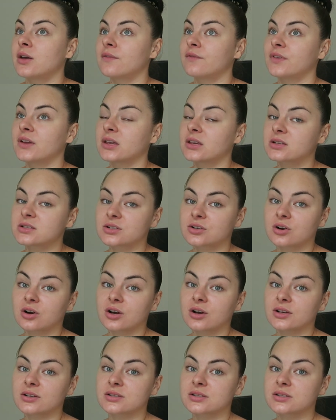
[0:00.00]
fingers
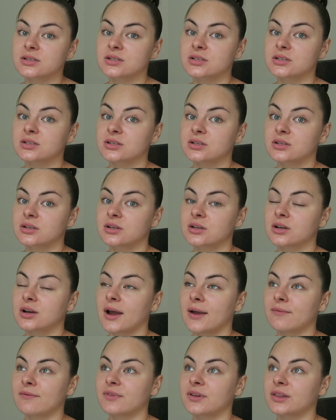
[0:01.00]
crossed,
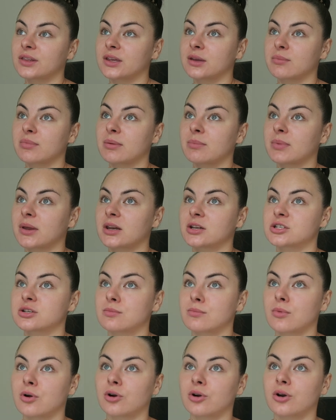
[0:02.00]
I'm feeling a bit better
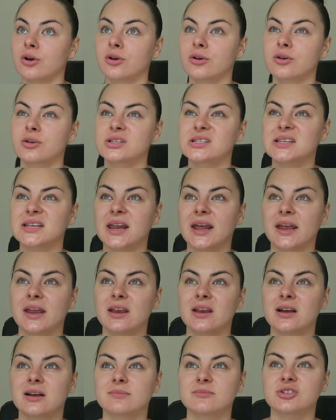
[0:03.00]
tomorrow.
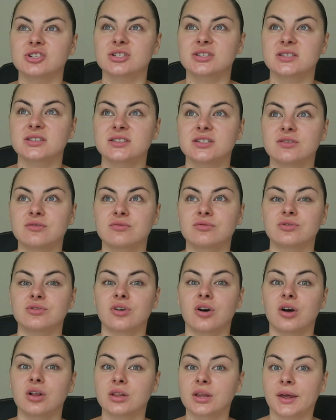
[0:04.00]
Today, I'm just still
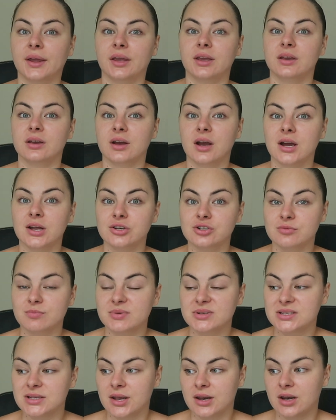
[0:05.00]
not like
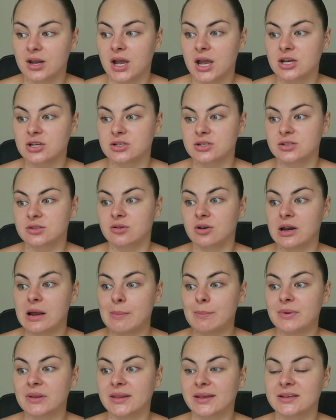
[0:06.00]
100%. I just got
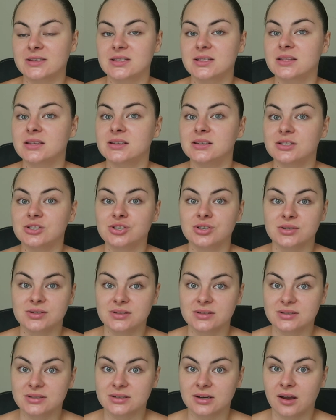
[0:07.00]
up and like did the dishes
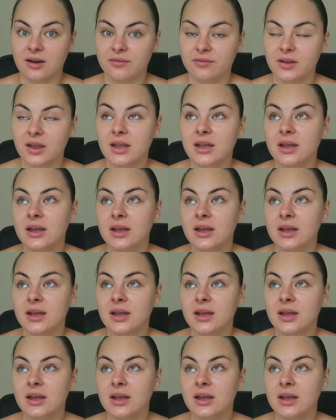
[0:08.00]
and stuff.